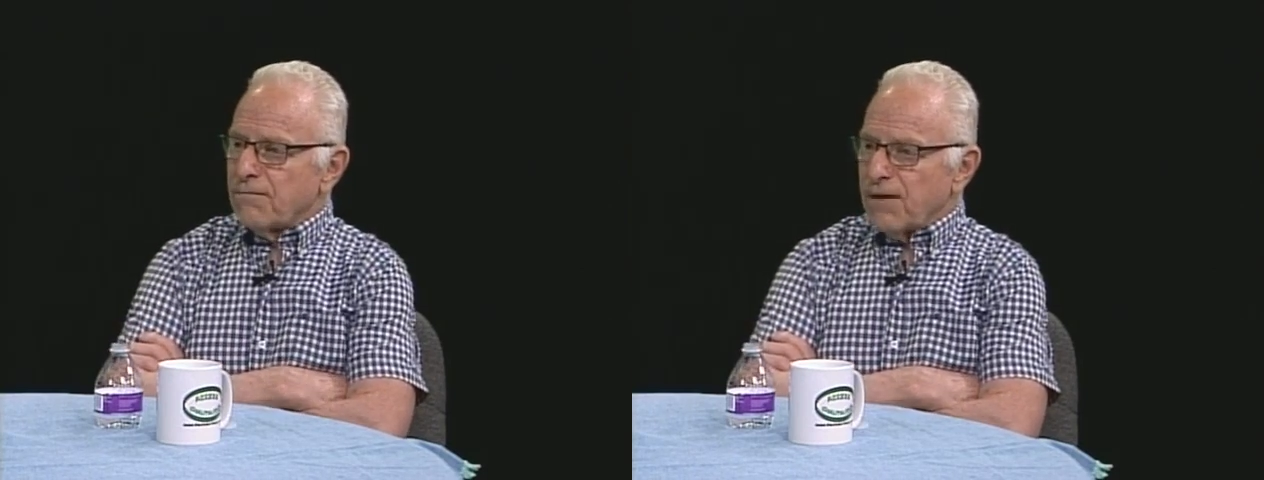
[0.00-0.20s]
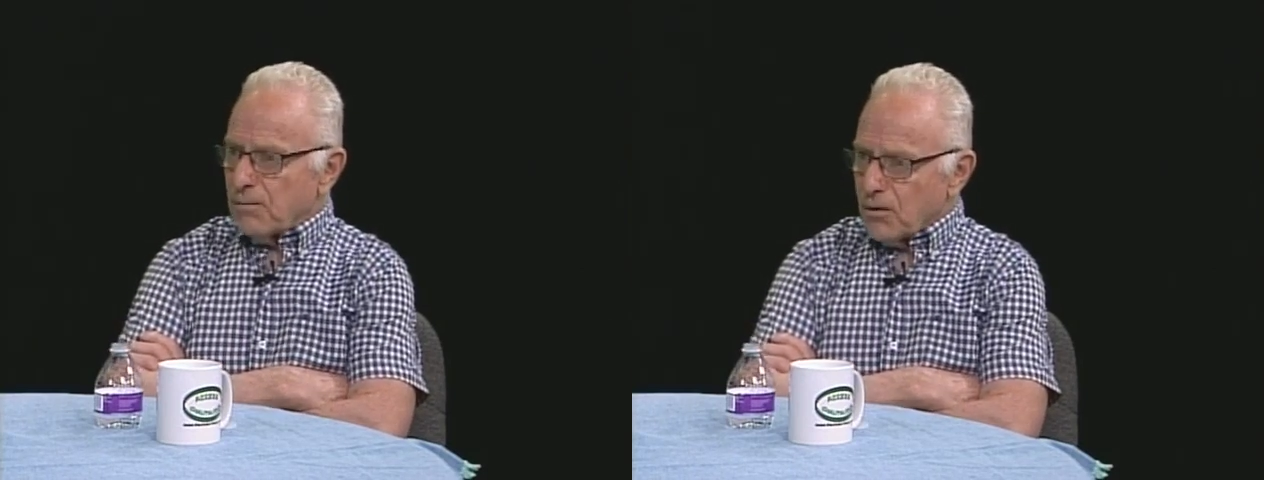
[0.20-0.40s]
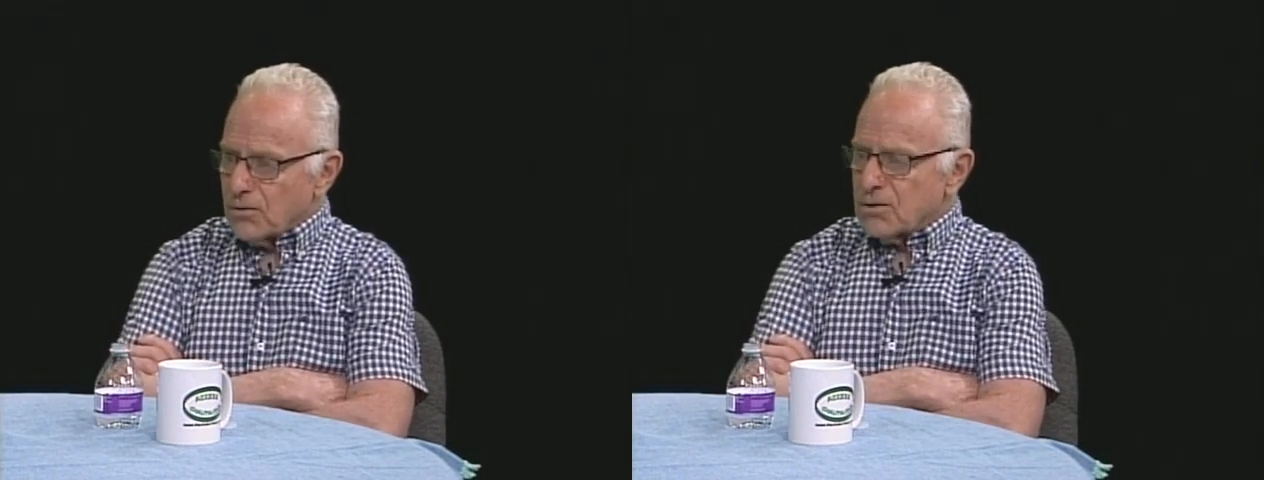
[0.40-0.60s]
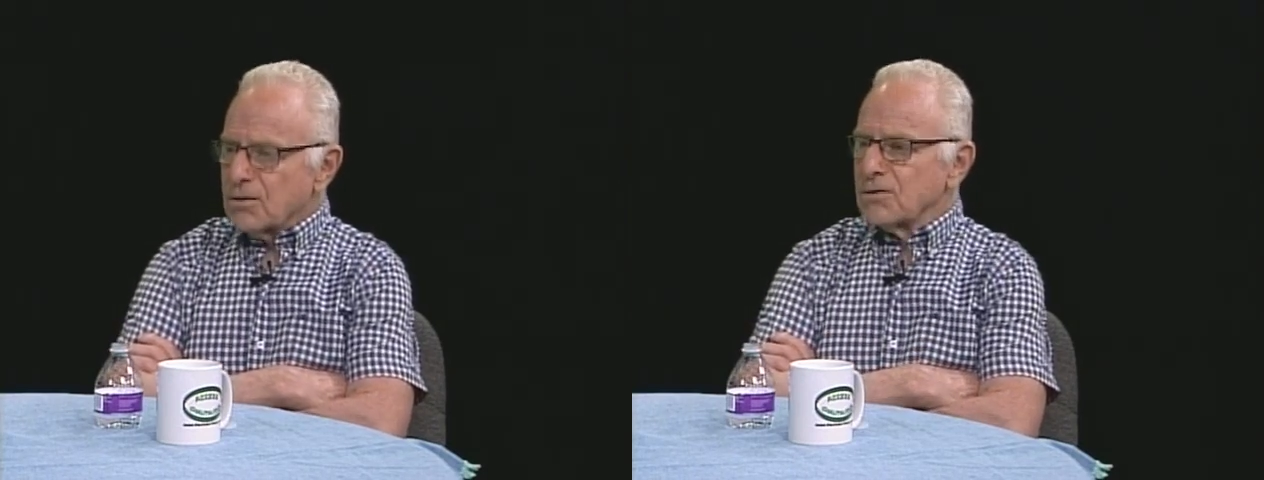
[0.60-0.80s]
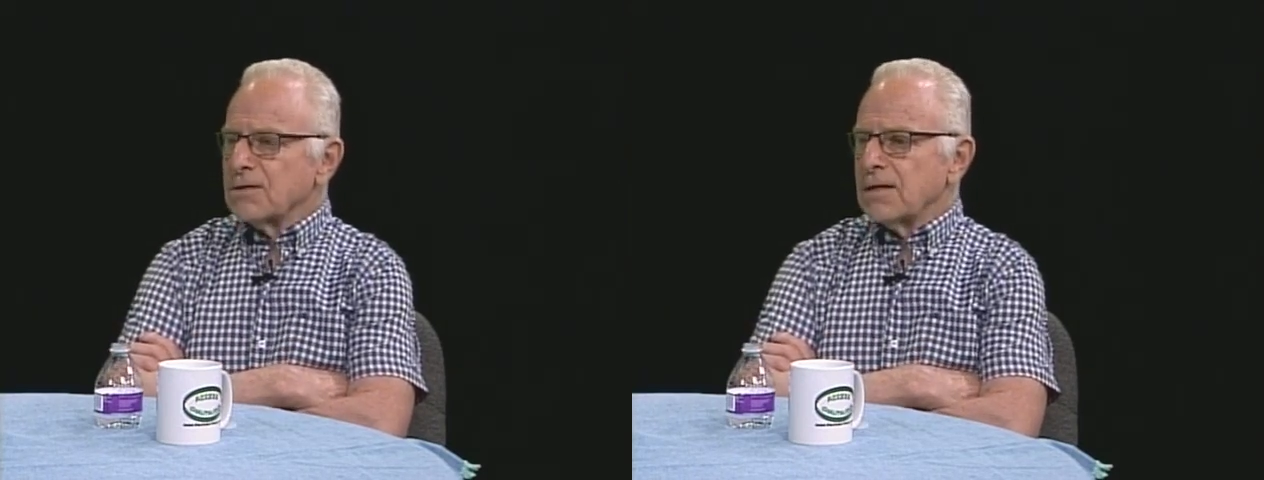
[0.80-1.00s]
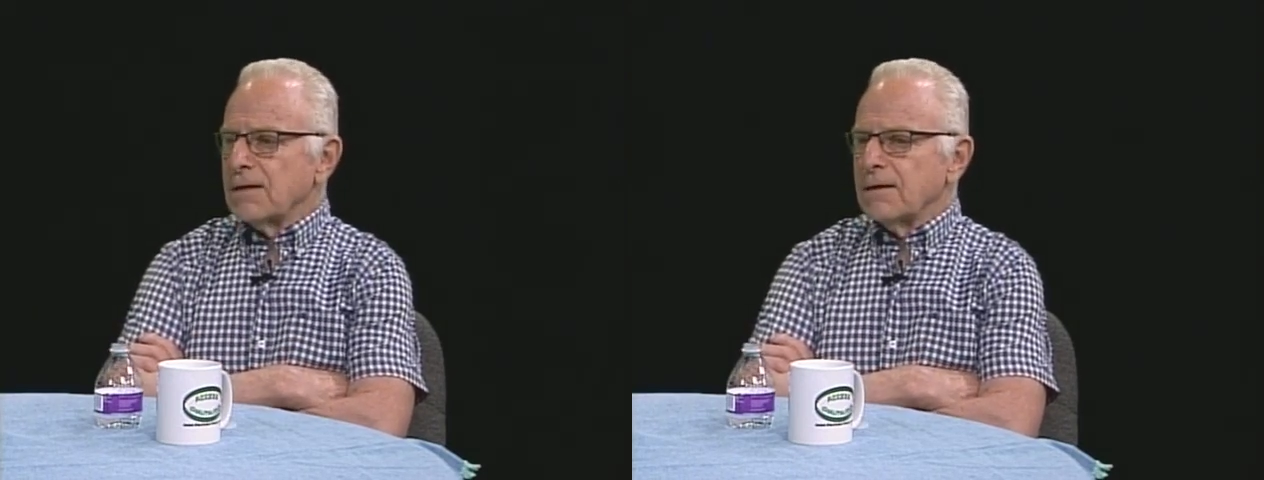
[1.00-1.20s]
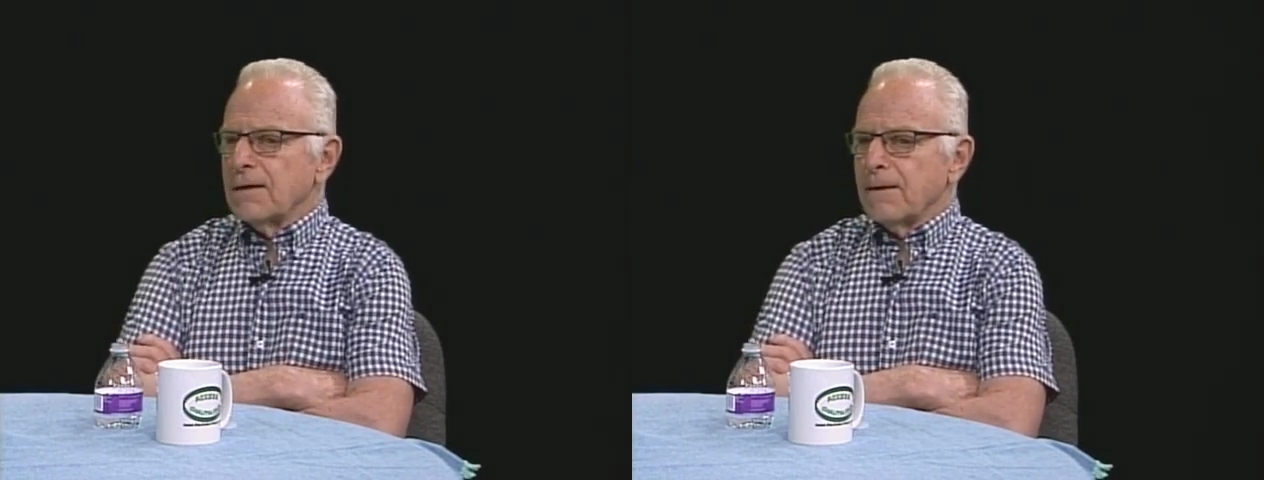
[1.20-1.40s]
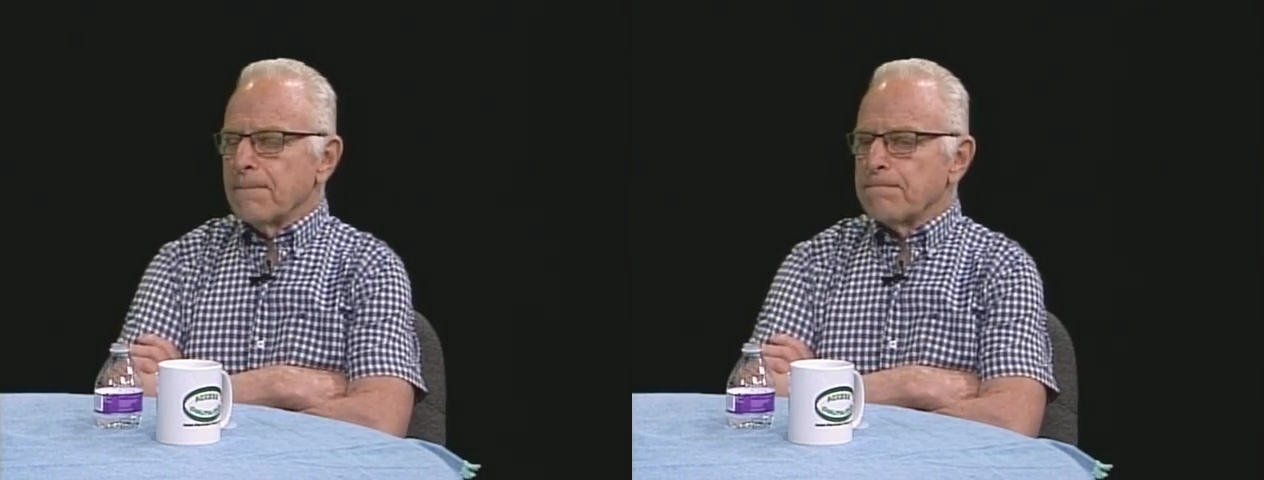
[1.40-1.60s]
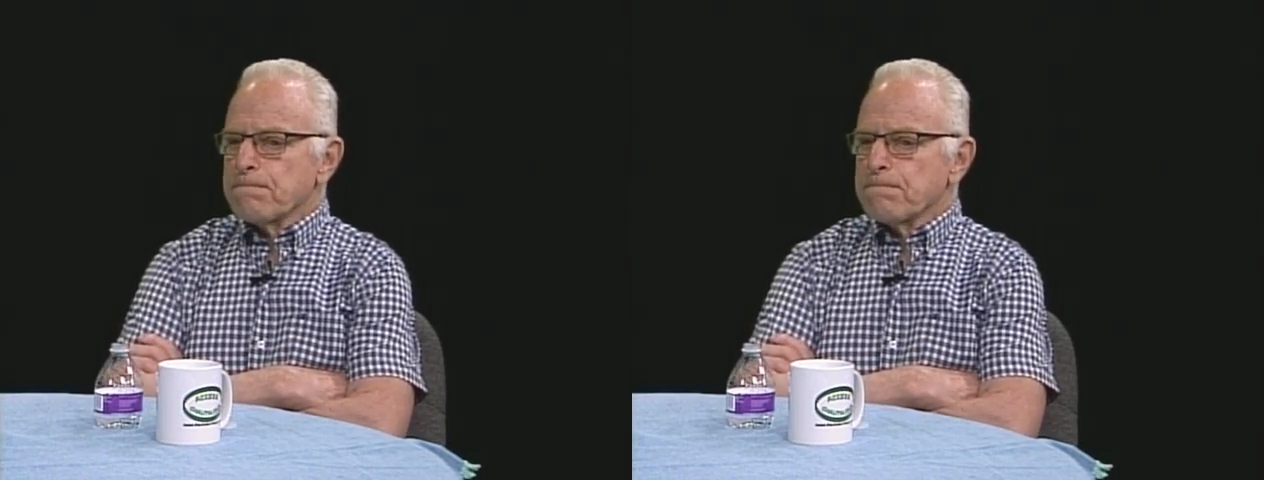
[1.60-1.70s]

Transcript: fibrosis and. Um,